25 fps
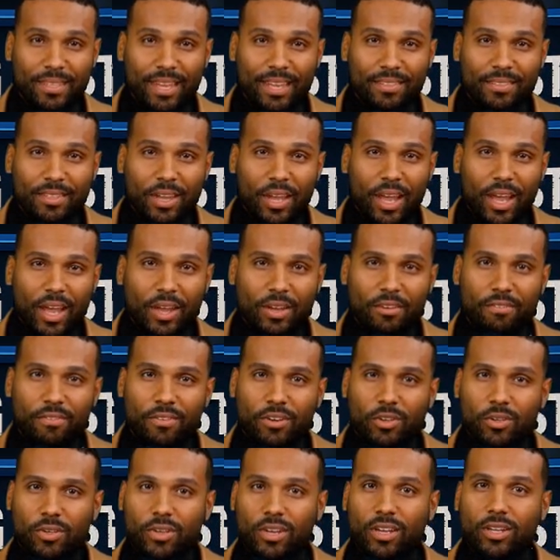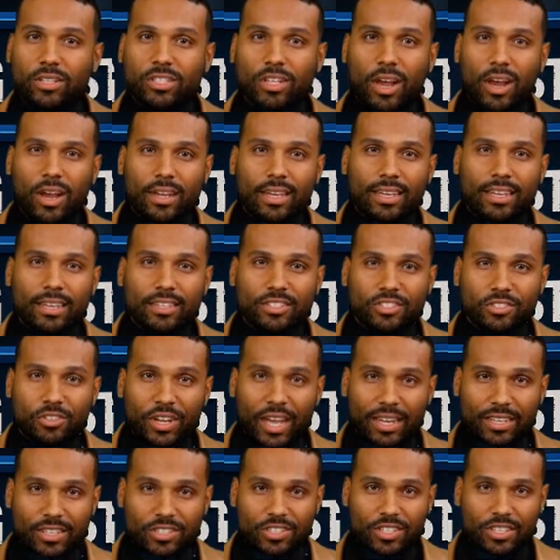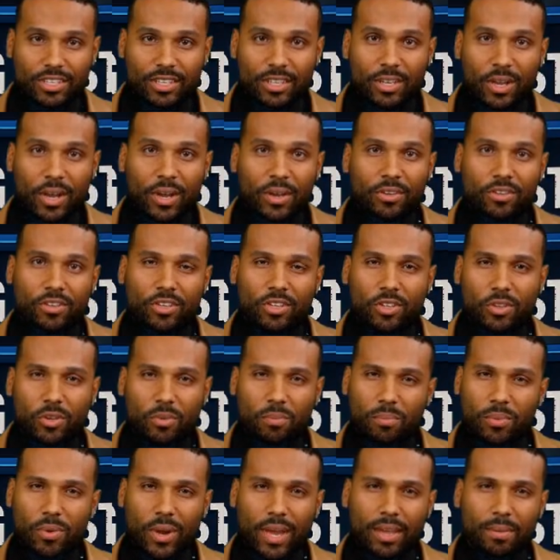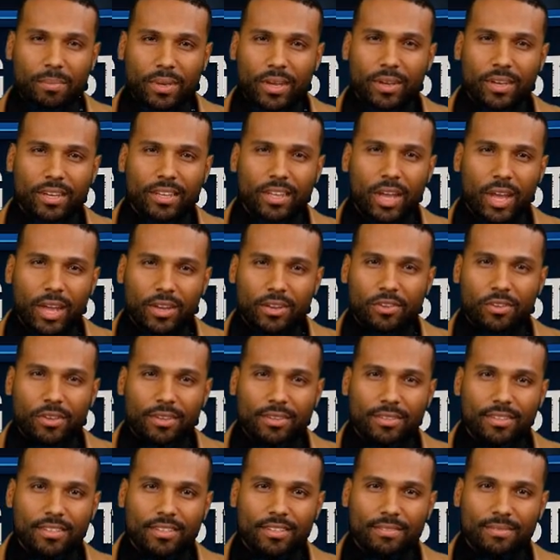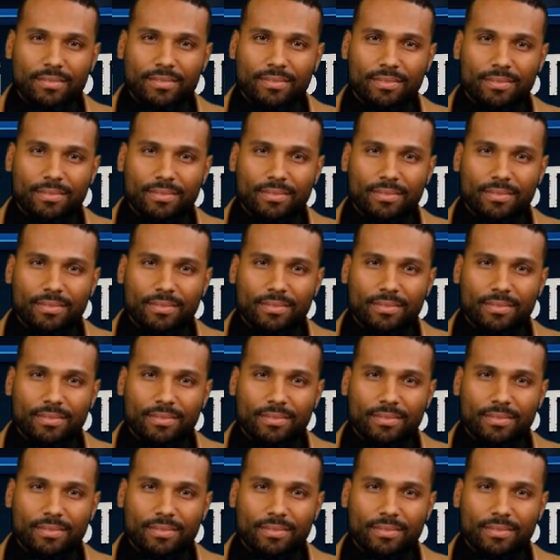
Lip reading: At the heart of nuclear targeting strategy are two primary doctrines.